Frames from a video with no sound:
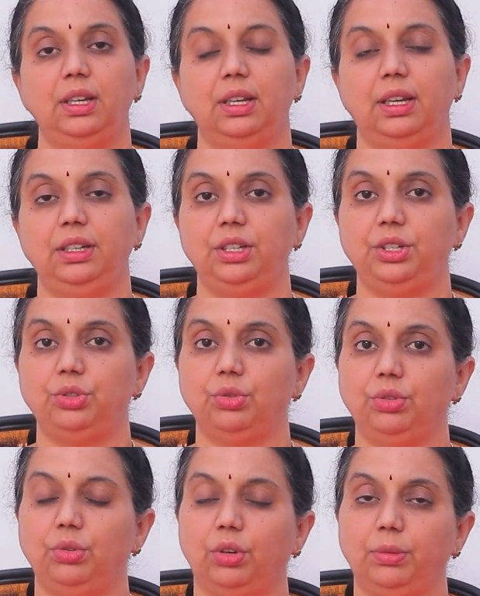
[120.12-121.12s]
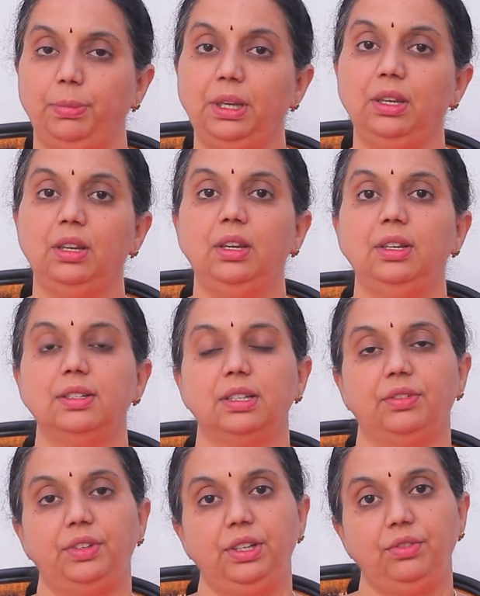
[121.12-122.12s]
and he should not be
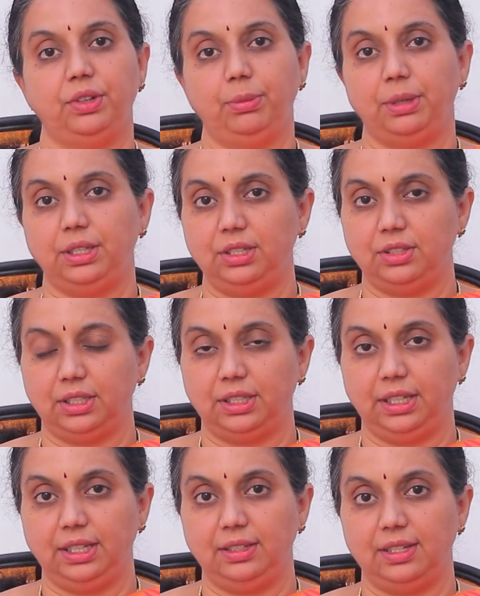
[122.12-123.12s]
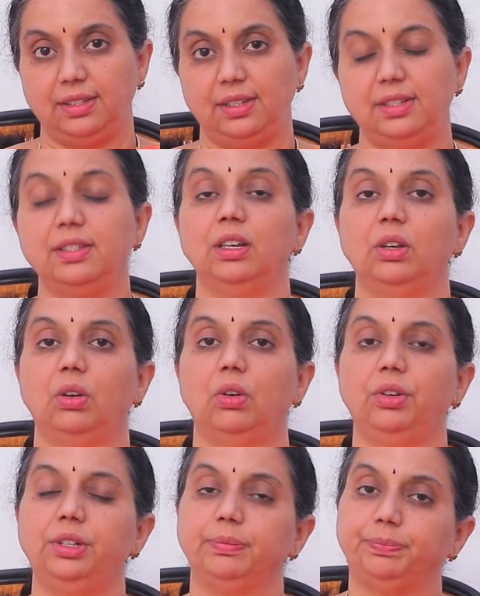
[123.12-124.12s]
suffering from any genetic disease
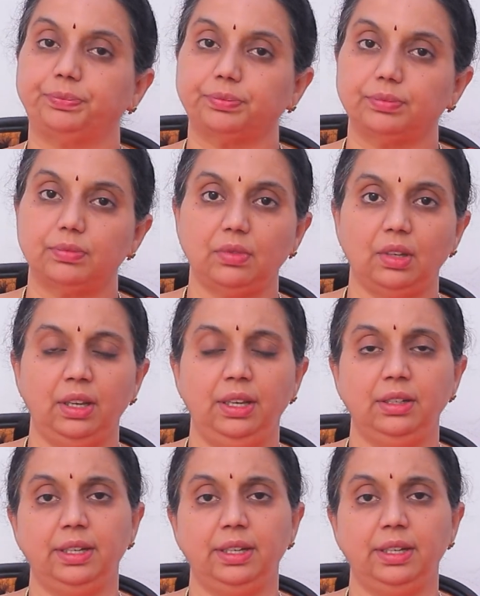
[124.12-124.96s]
or a